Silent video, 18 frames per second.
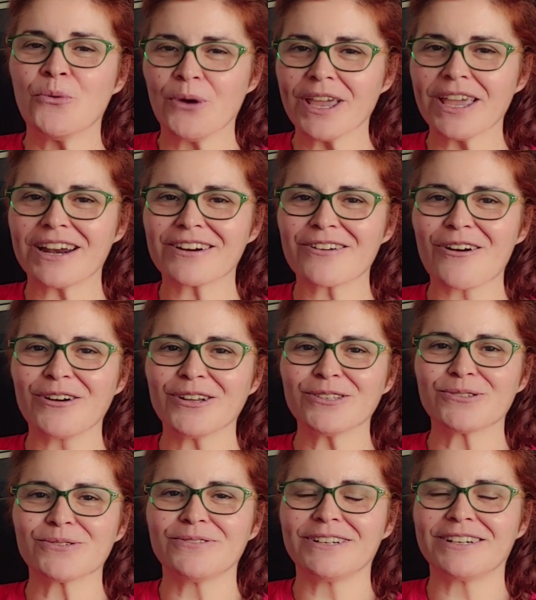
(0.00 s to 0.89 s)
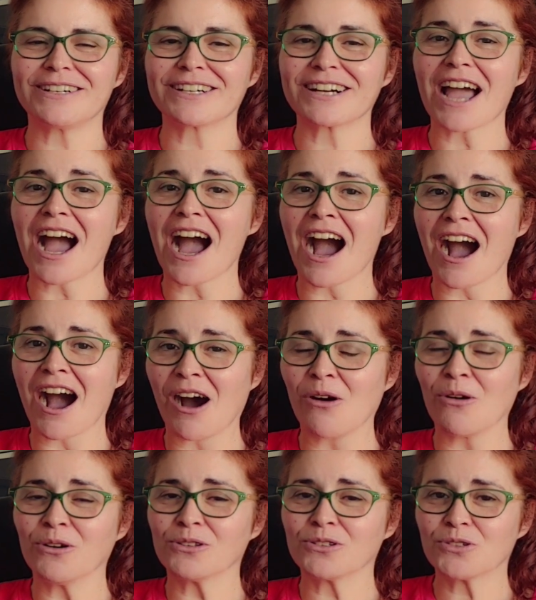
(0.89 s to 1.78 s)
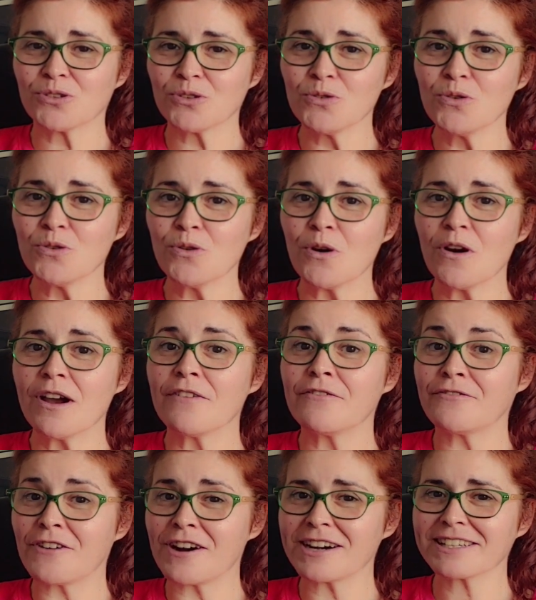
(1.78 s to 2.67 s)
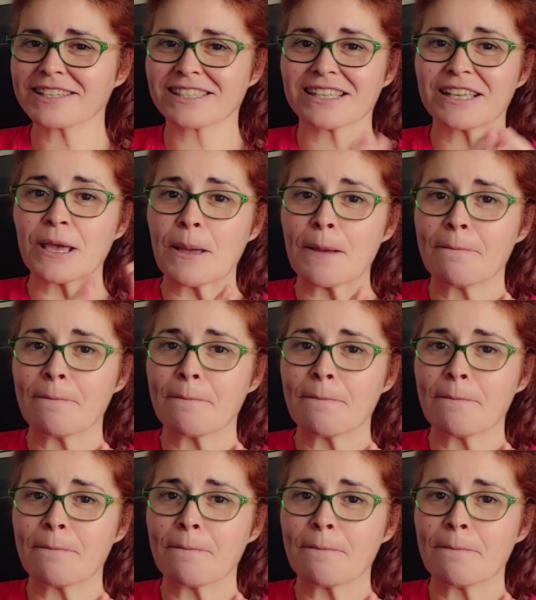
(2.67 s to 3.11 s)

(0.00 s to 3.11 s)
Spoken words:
We are going to learn how to first